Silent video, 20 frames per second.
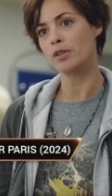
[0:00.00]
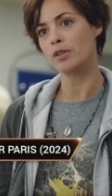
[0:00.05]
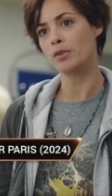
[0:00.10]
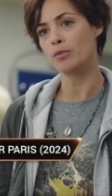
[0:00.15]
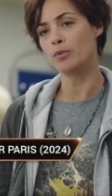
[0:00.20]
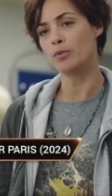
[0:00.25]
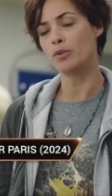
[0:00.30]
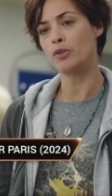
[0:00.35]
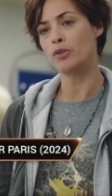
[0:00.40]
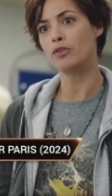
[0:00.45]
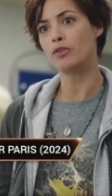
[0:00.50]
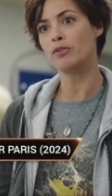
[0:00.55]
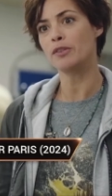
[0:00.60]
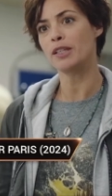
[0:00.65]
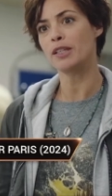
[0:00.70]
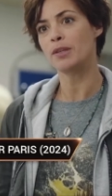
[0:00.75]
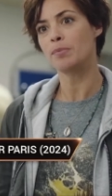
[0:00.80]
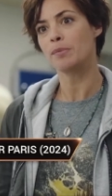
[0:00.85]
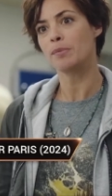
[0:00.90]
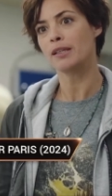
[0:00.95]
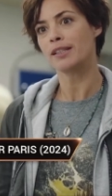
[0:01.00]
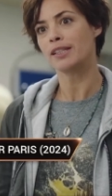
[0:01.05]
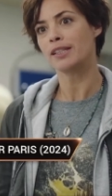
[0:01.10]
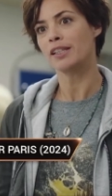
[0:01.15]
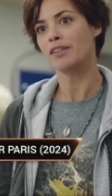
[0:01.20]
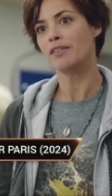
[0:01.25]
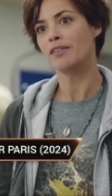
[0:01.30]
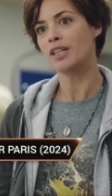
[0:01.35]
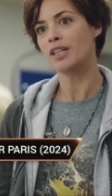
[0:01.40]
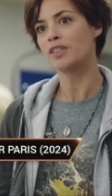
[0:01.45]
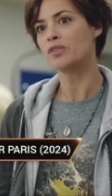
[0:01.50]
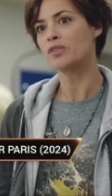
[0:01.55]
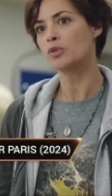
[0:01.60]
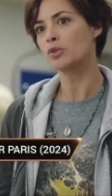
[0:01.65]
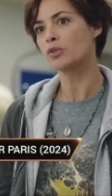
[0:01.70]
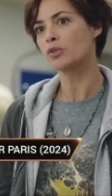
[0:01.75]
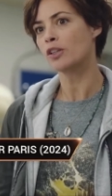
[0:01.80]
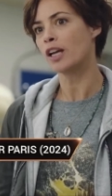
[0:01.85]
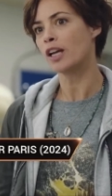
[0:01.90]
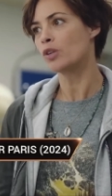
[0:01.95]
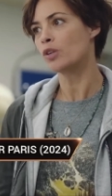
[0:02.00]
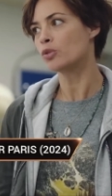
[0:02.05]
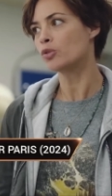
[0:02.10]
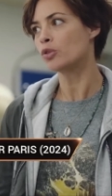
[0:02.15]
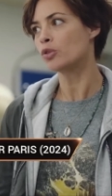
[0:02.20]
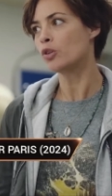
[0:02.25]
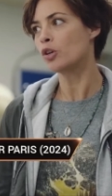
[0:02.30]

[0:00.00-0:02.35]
it is, as they have been tracking the animal for